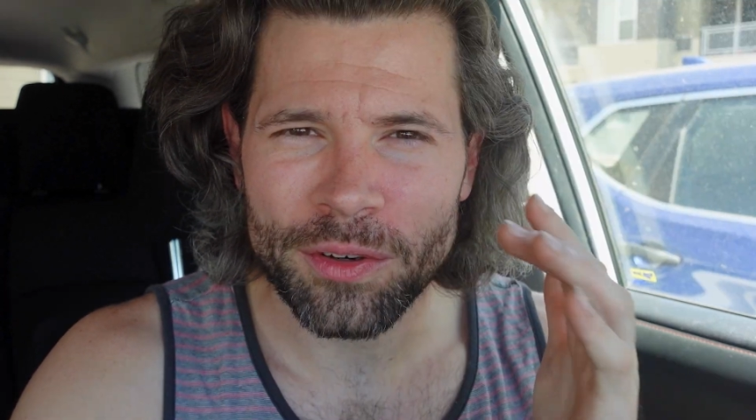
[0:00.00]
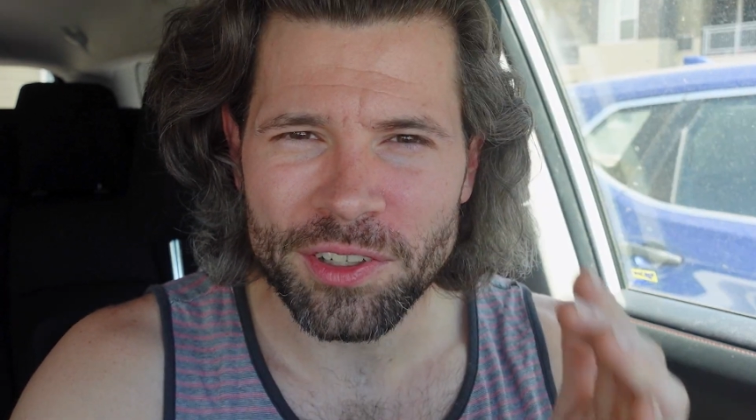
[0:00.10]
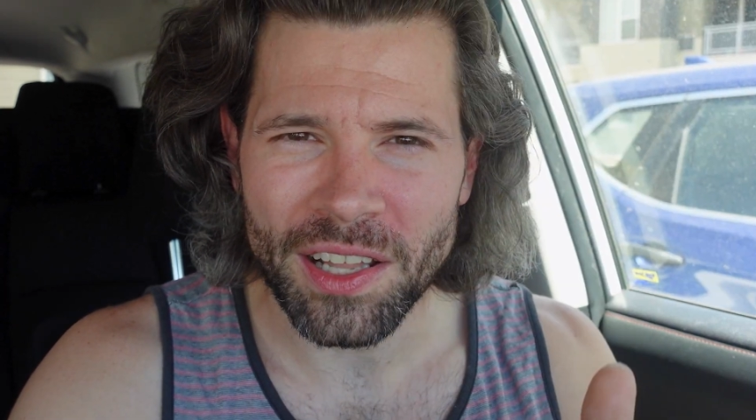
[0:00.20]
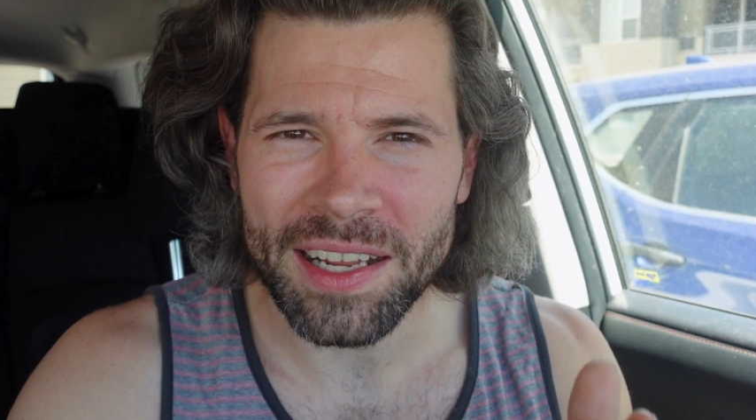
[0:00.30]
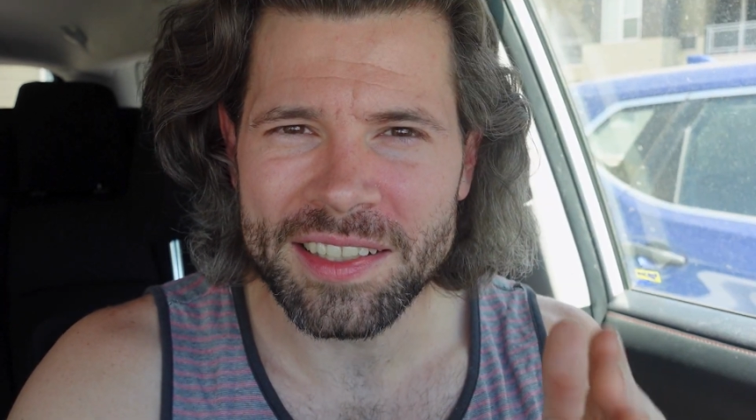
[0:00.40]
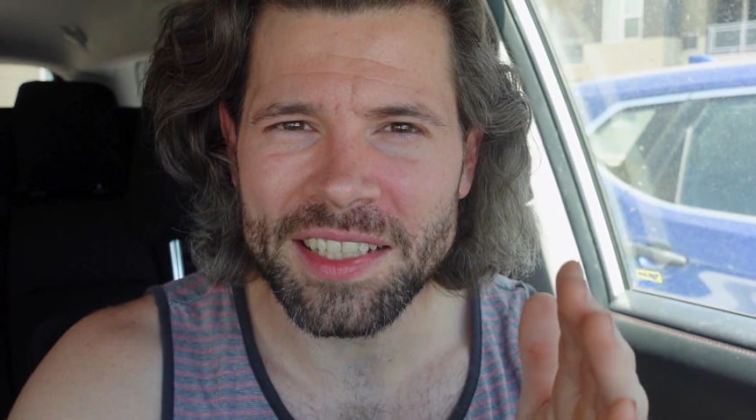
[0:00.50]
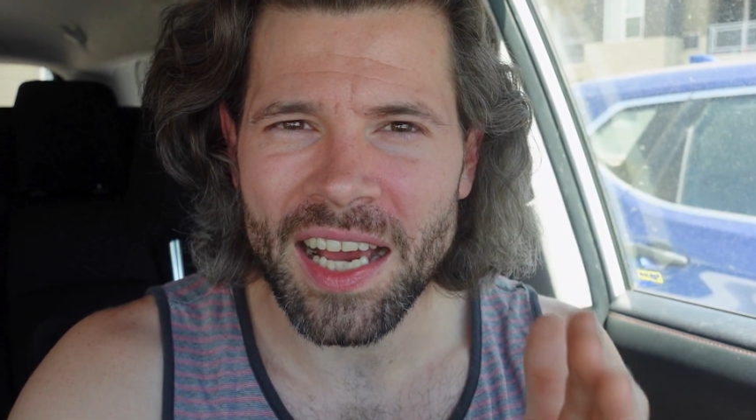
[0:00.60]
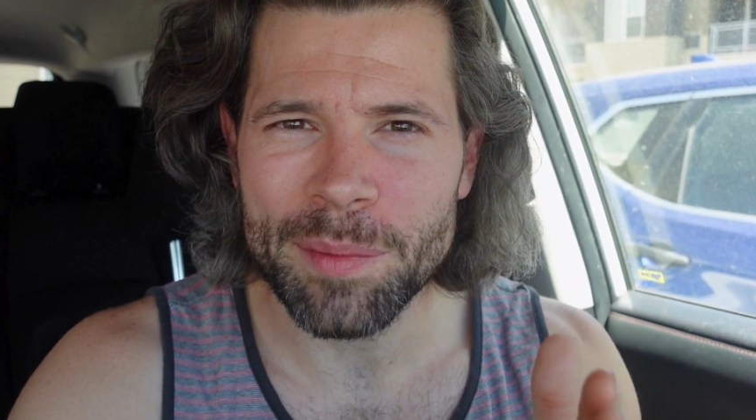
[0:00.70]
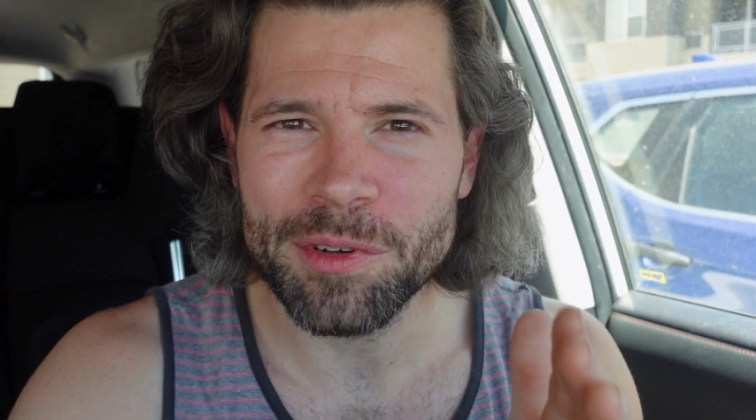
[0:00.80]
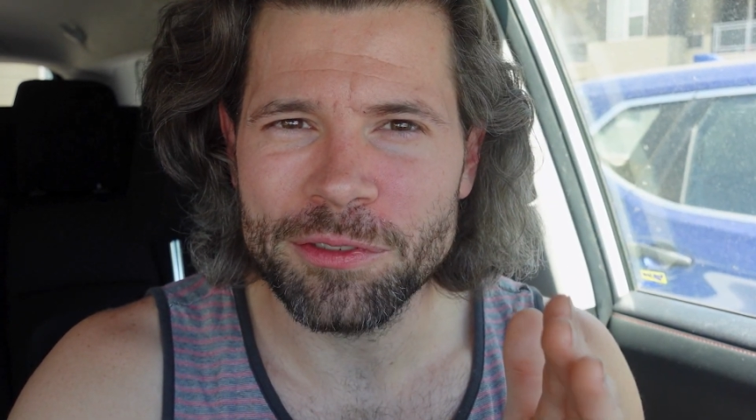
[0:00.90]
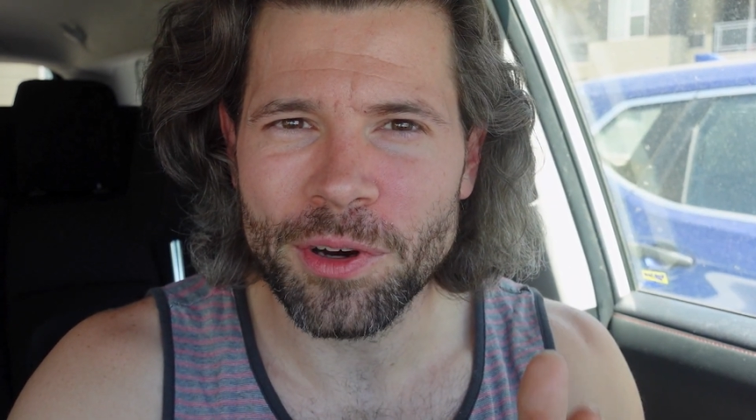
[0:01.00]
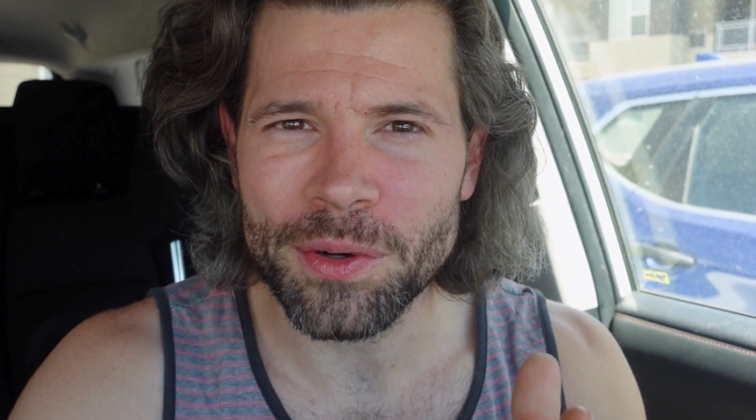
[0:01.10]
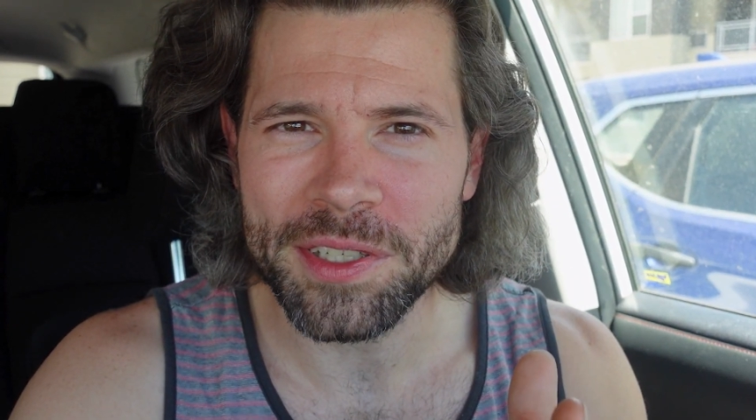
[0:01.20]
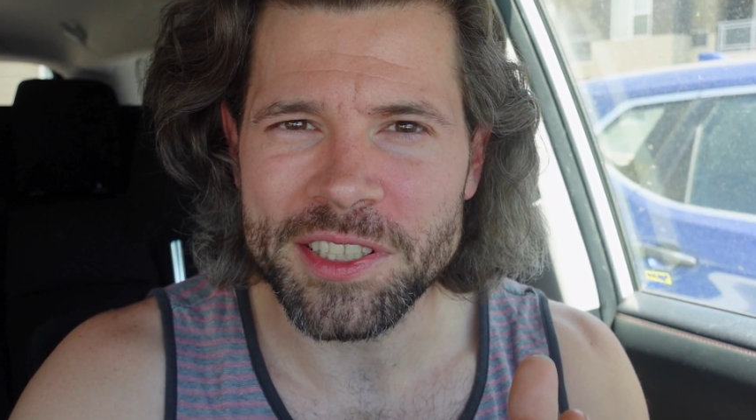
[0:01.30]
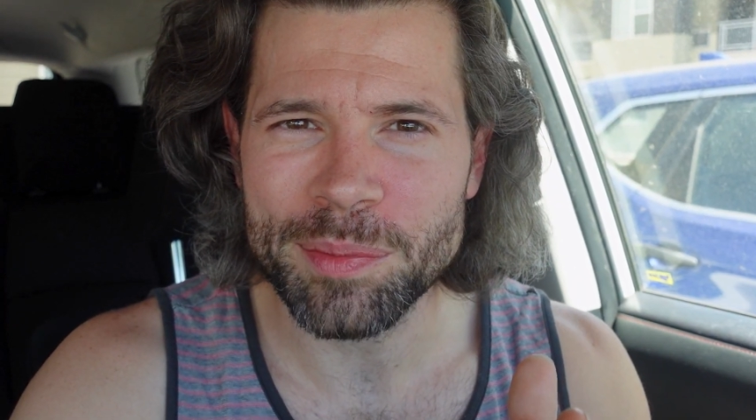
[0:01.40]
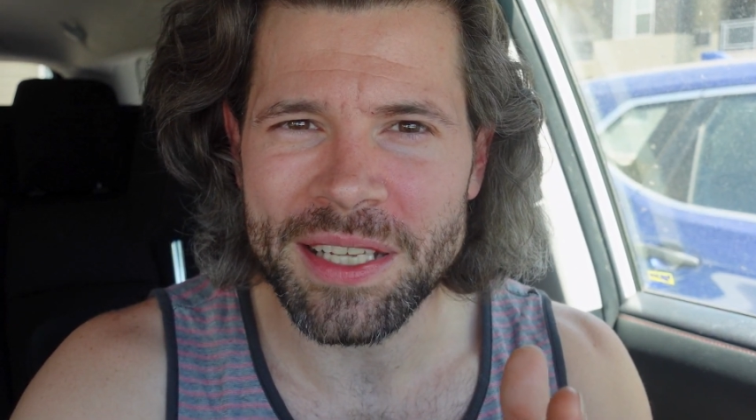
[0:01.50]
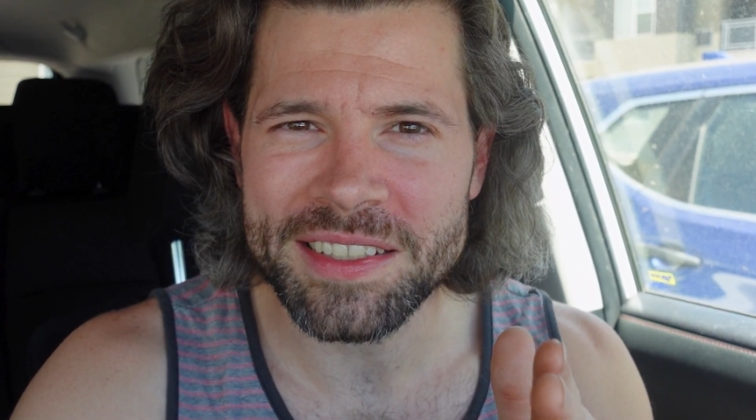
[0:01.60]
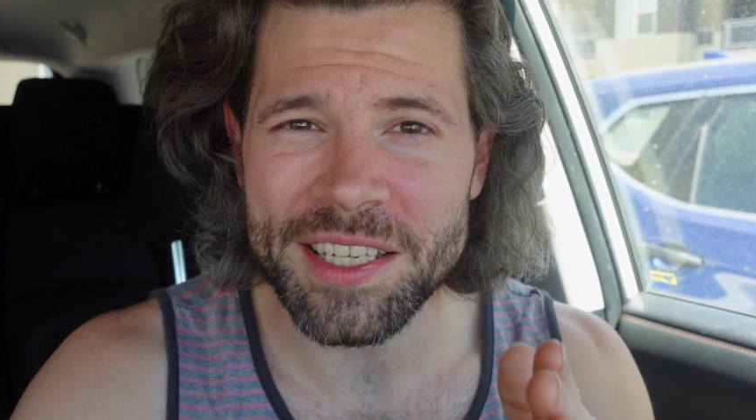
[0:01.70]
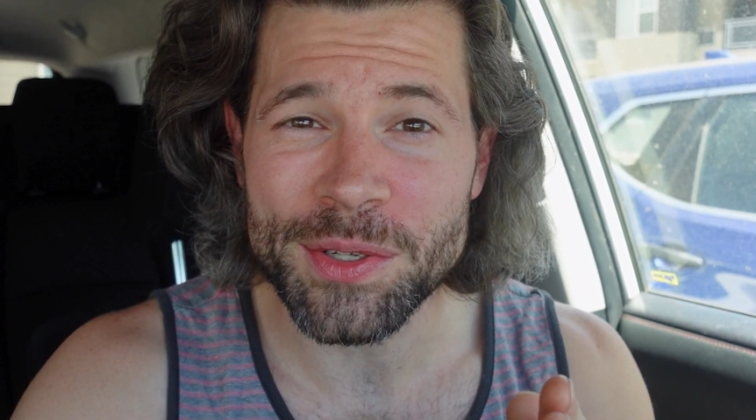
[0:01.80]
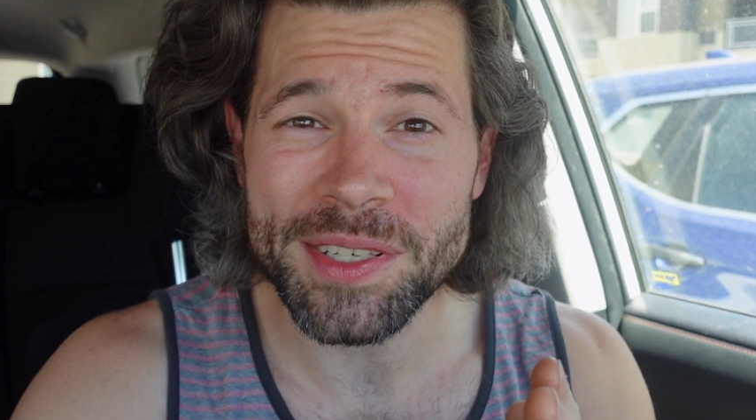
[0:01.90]
if a lot of time and focus
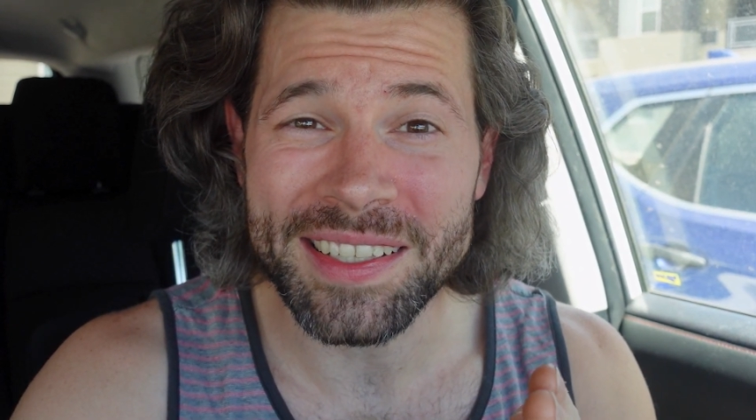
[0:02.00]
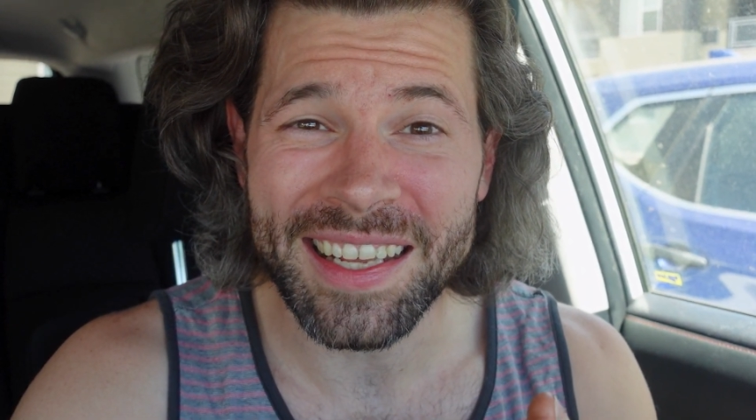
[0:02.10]
means that you can